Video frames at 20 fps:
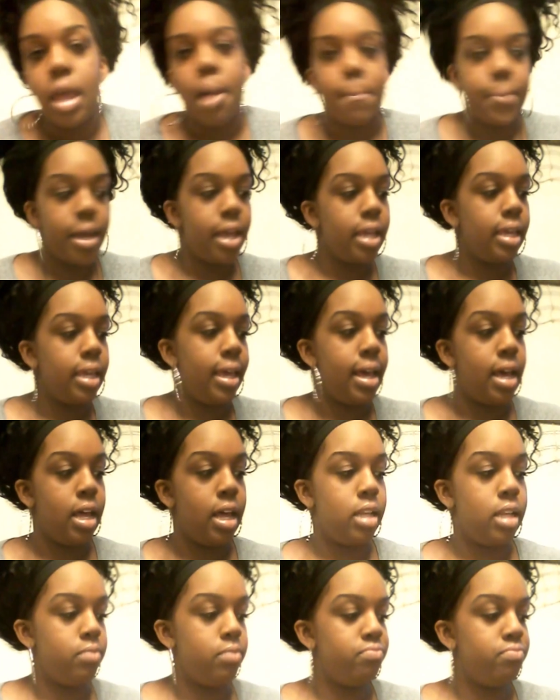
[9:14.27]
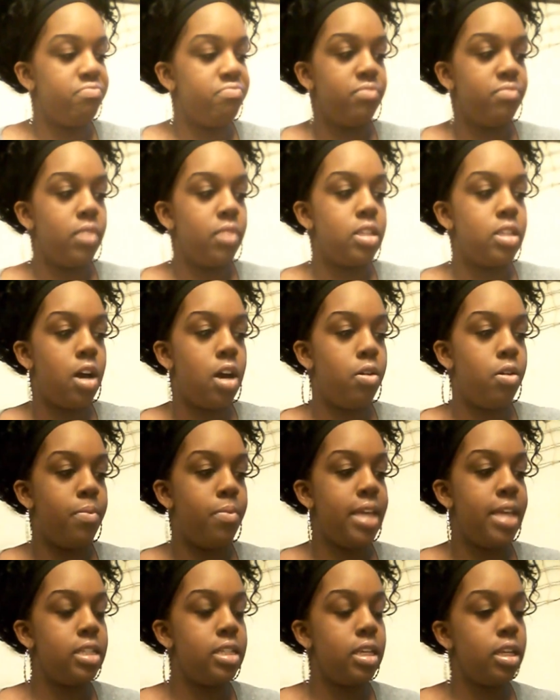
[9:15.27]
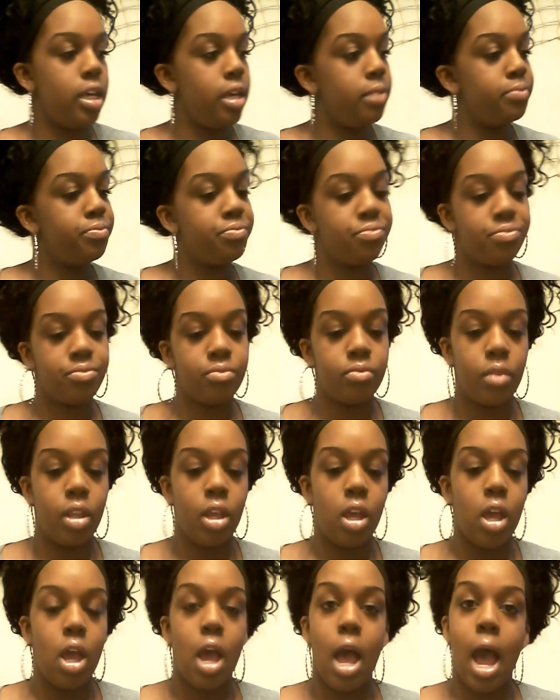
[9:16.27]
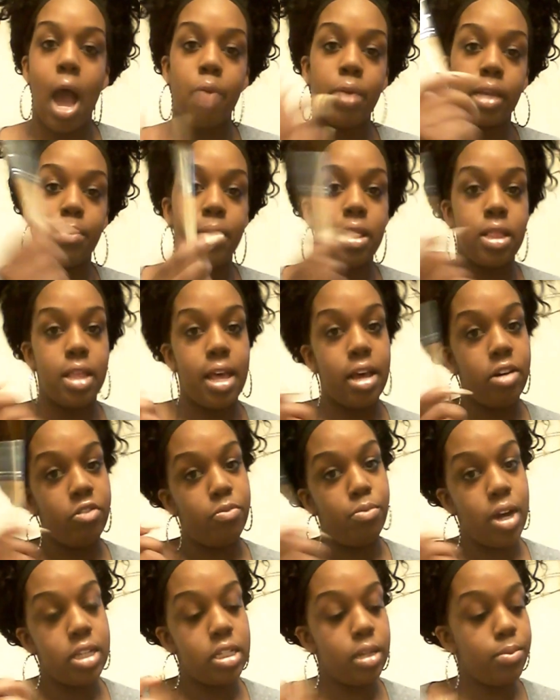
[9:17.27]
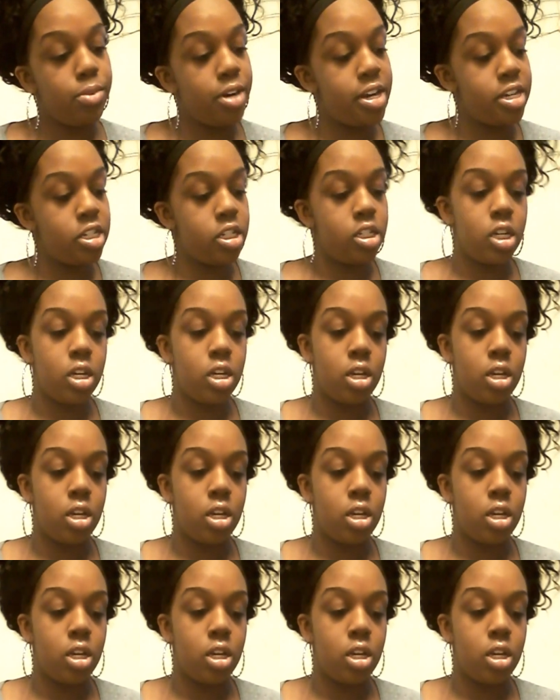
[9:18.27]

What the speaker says: But yeah, so basically, I recommend the e.l.f. bronzing brush,